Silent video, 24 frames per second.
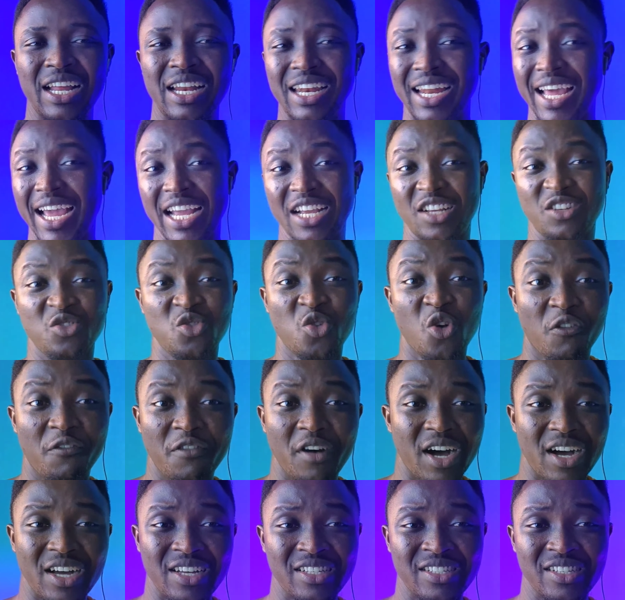like
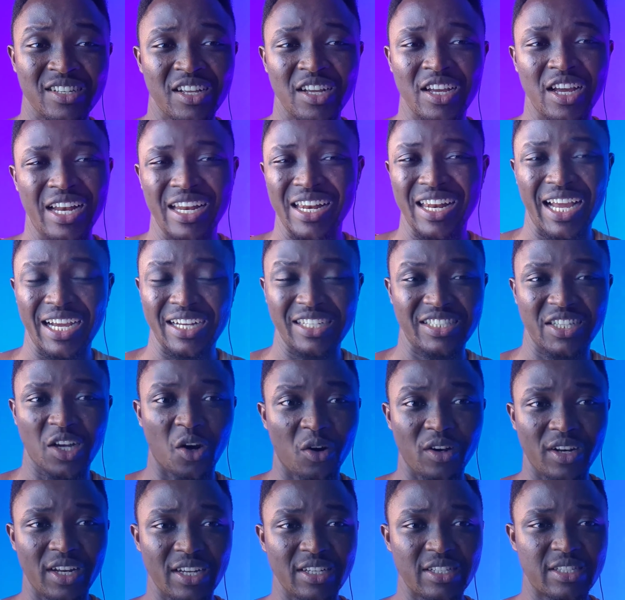Nova's launcher
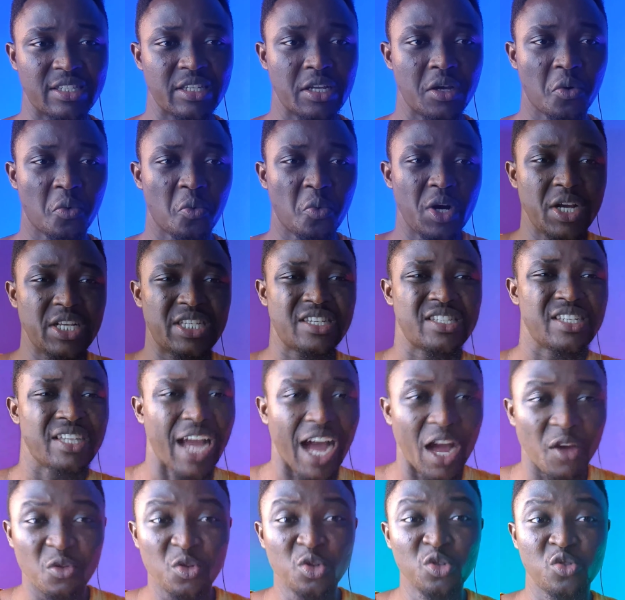on it, which
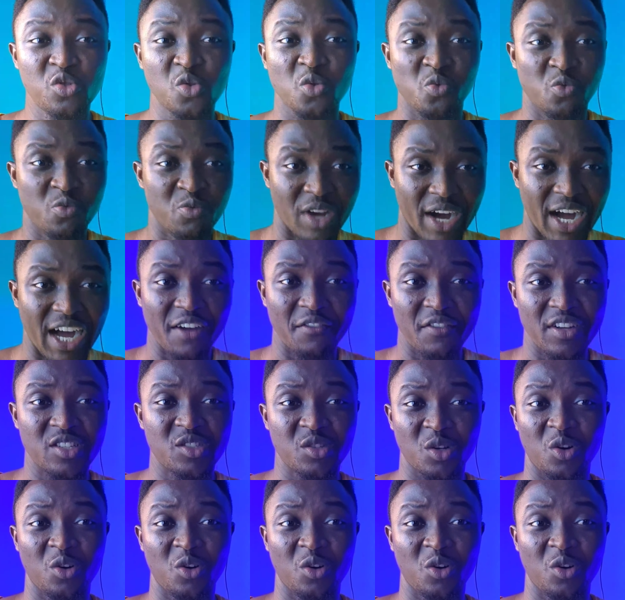I used to have it